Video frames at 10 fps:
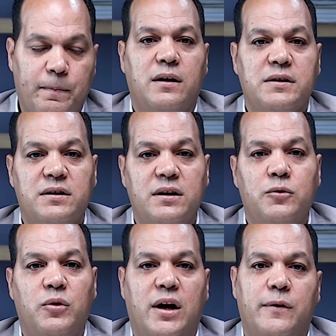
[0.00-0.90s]
Lastly, you
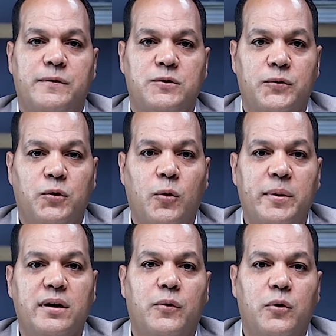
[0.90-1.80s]
will have soft
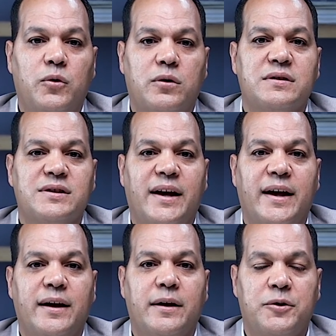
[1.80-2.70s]
copy for
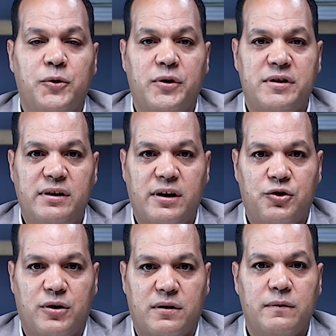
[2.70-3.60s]
the theory
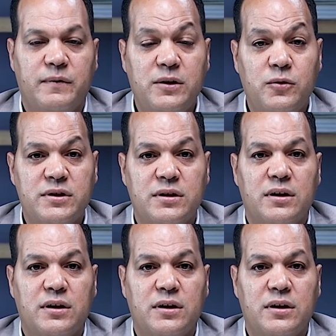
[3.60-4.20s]
lecture videos.